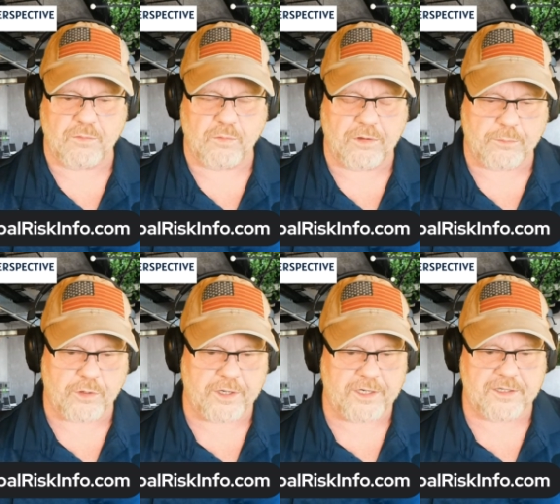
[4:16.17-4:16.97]
Royal
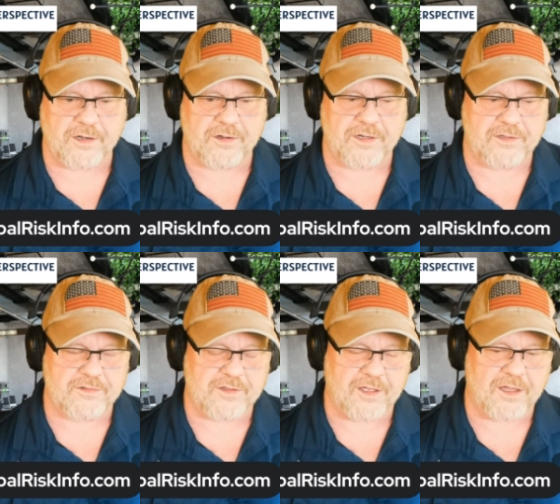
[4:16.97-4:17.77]
Marine in there, and
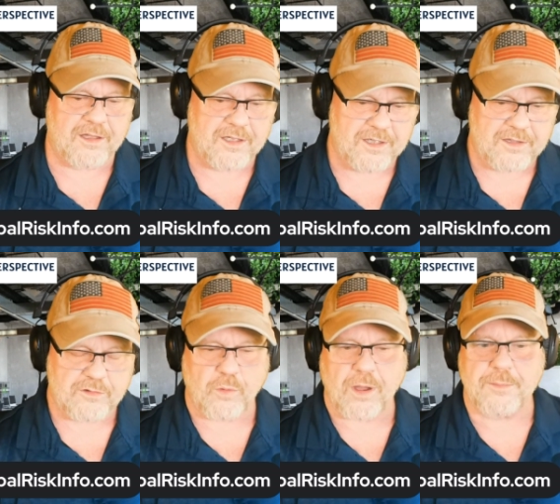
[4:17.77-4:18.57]
he's uh,
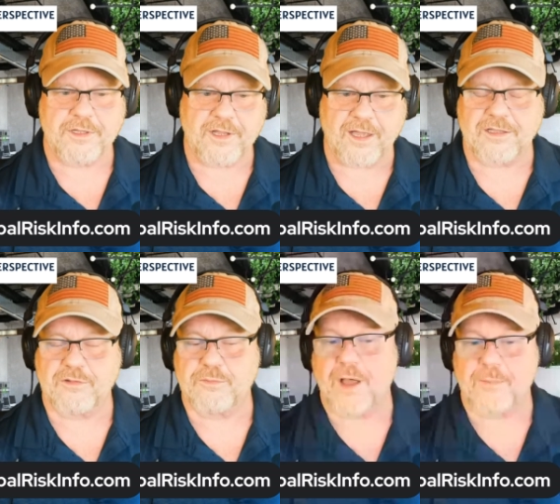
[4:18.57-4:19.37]
swabbing the deck,
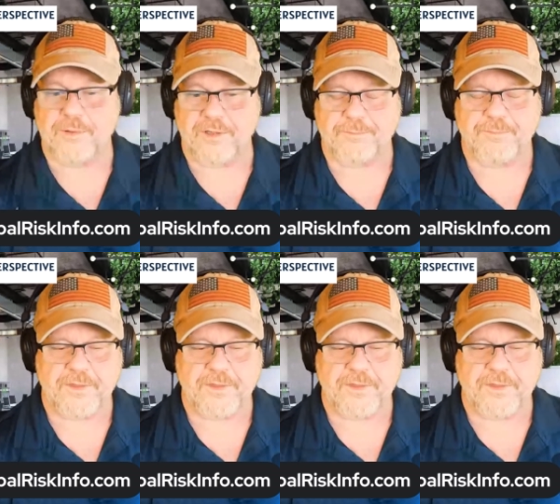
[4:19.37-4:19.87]
he's mopping.